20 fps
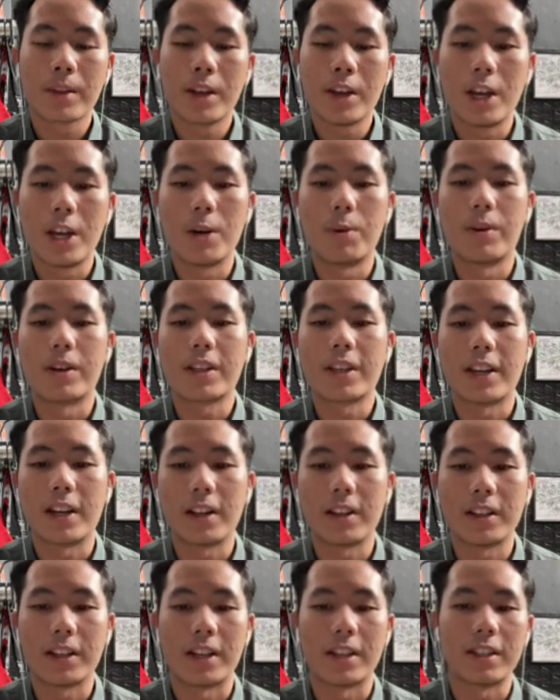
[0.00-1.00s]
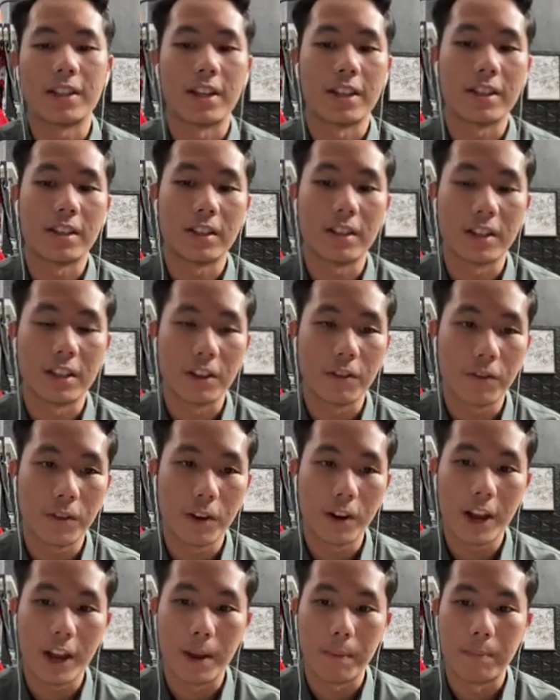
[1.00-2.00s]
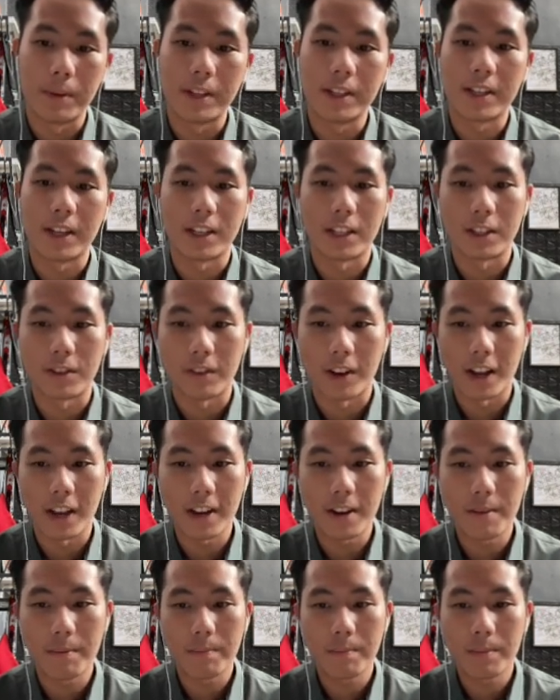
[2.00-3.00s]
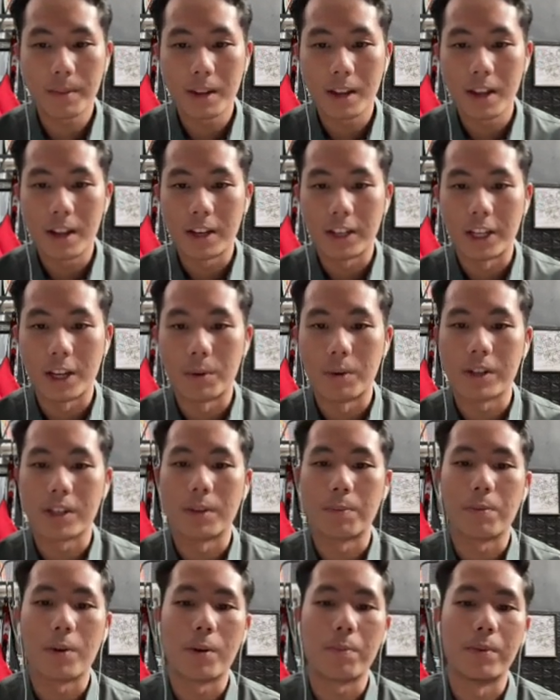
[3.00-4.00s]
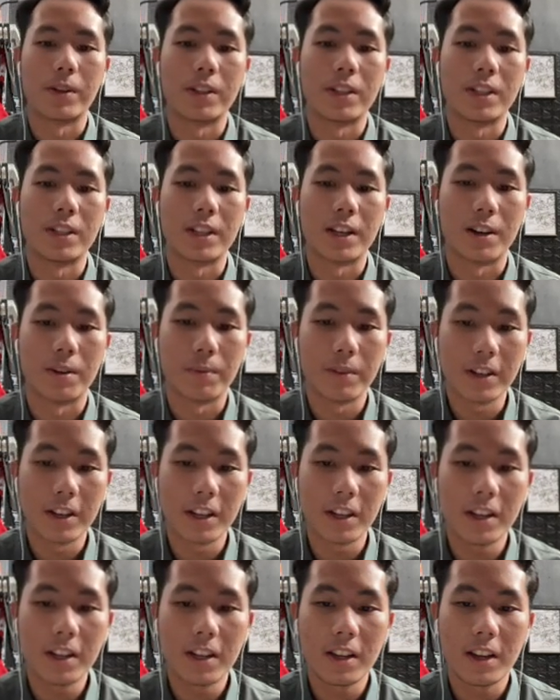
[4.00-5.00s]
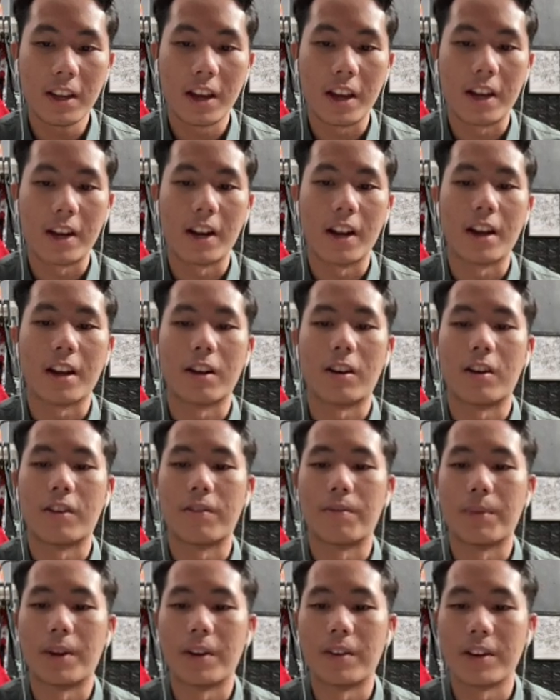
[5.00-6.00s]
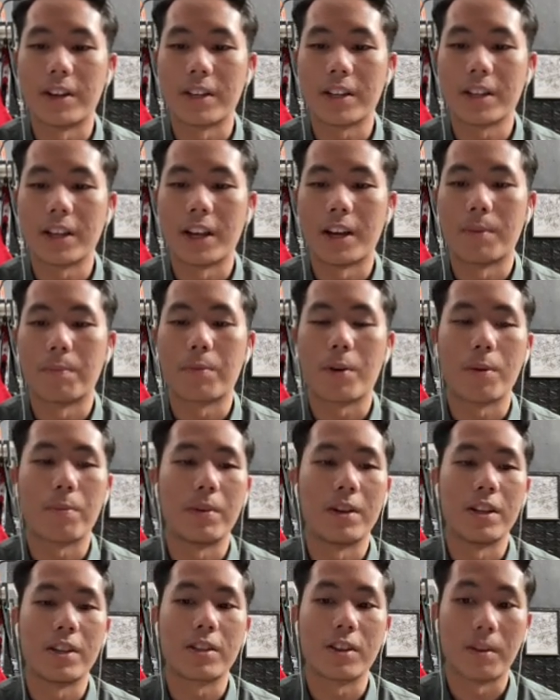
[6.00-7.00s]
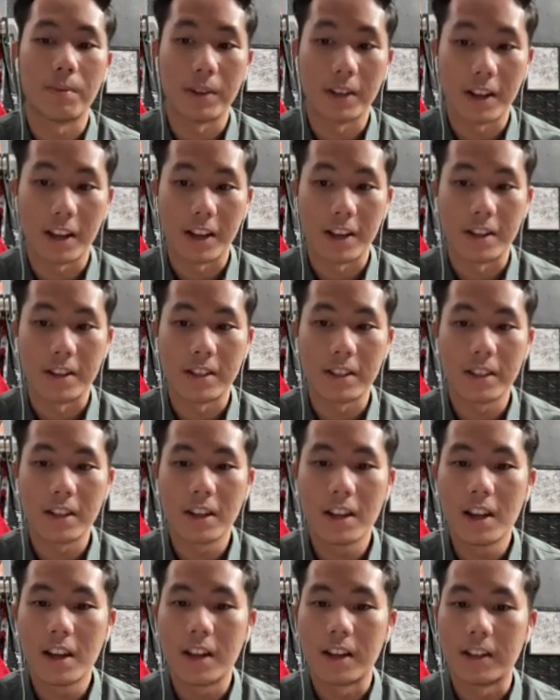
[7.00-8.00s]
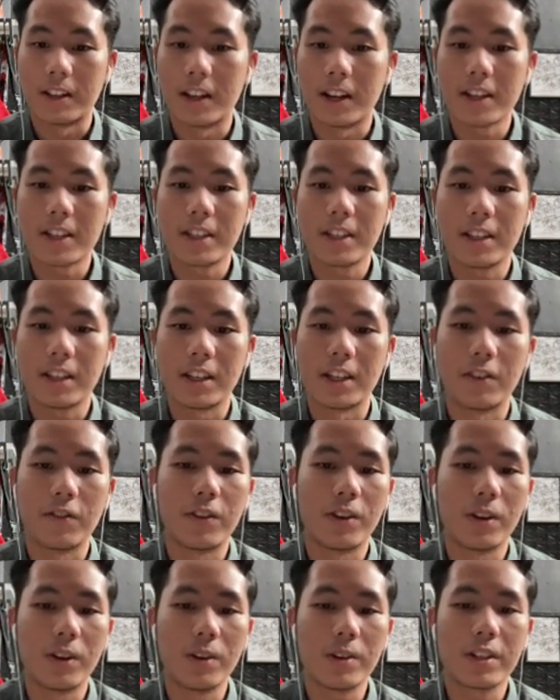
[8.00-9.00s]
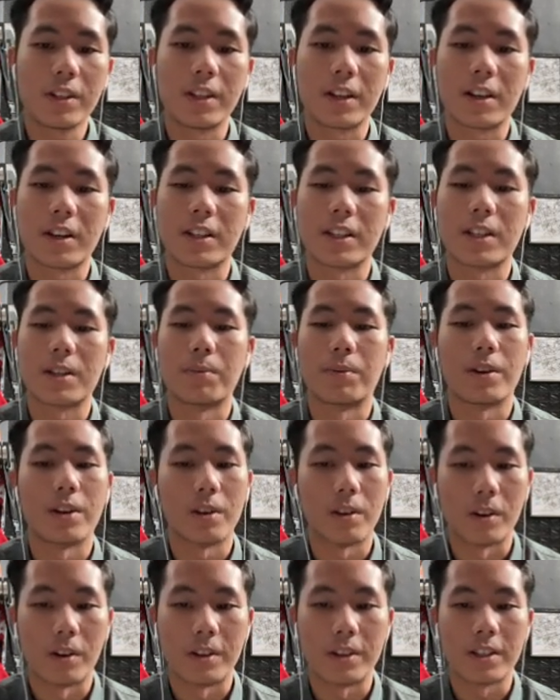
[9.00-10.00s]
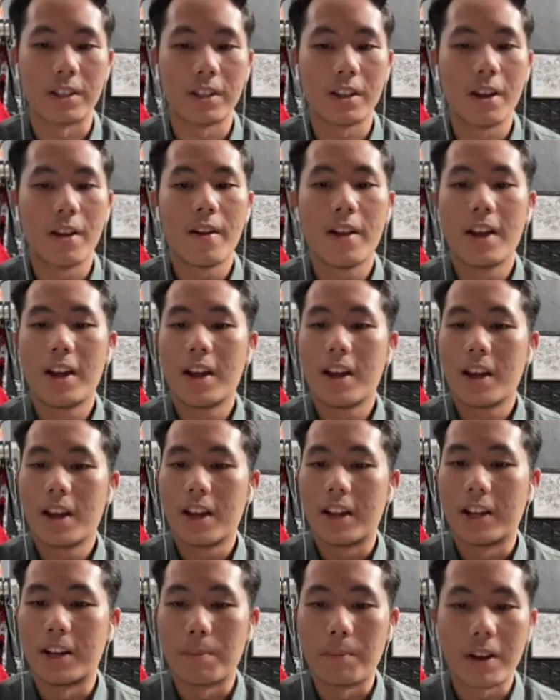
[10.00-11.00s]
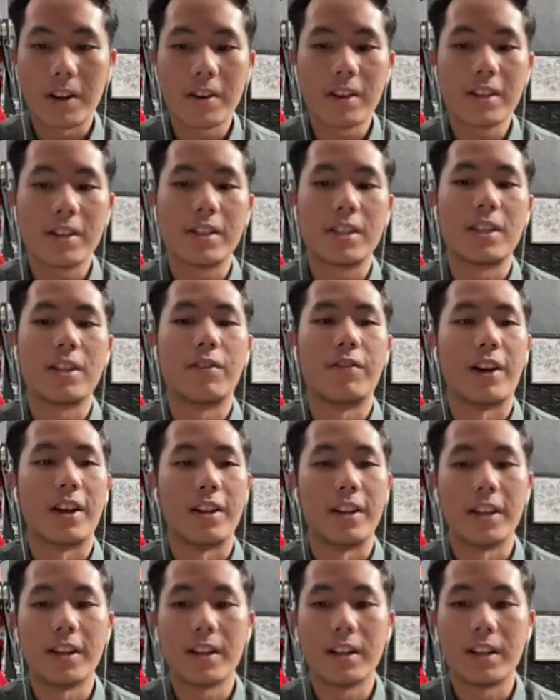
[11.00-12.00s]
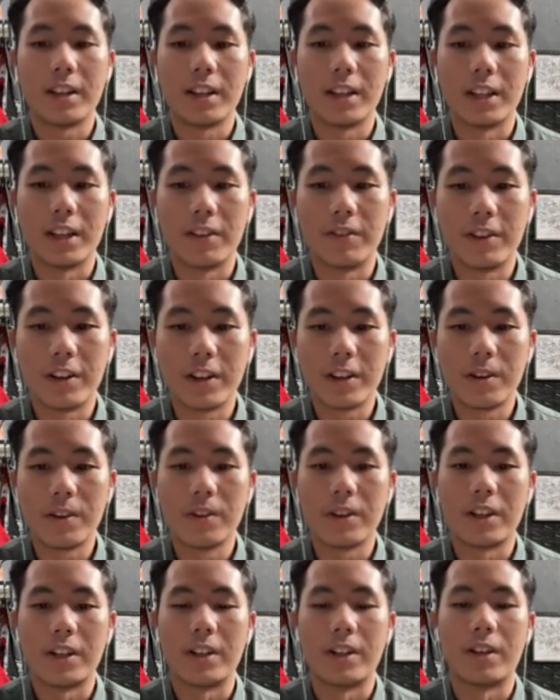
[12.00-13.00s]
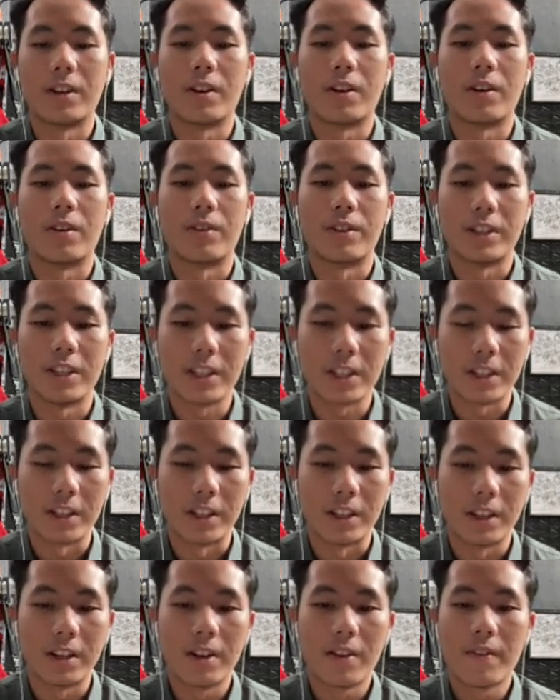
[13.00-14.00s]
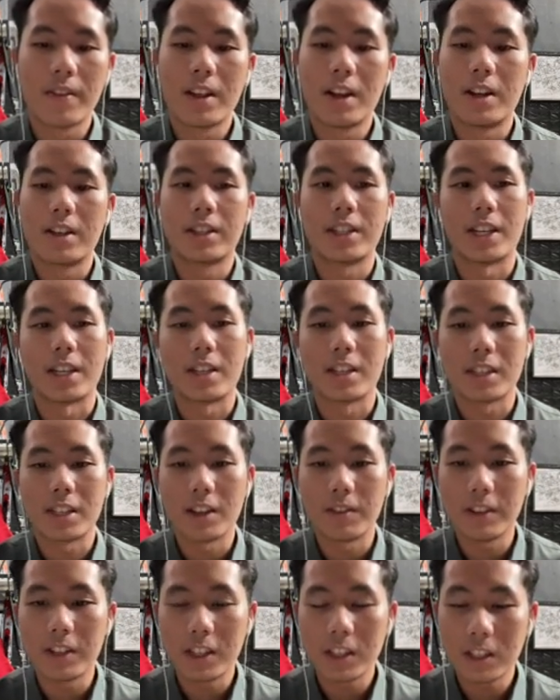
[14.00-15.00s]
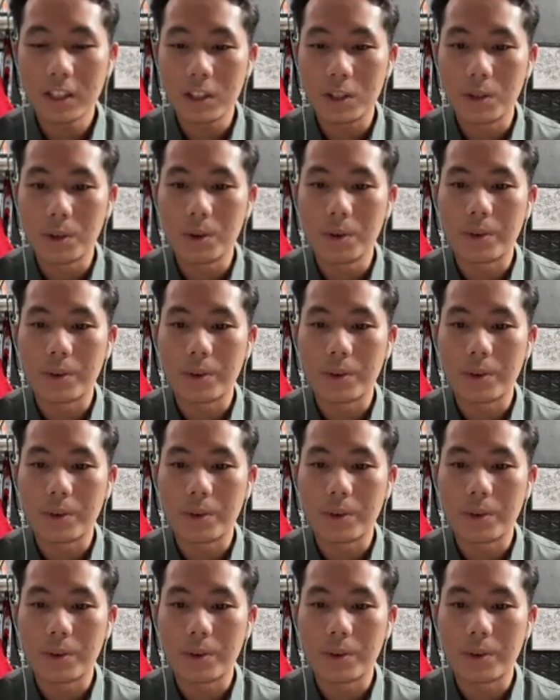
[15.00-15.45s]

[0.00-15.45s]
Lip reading: It was held that Section 34 had been satisfied. There was a property ceremony, an act of marriage, and properly solemnized. Thus, it follows the customary laws. The marriage is still valid, even though it did not register. Section 72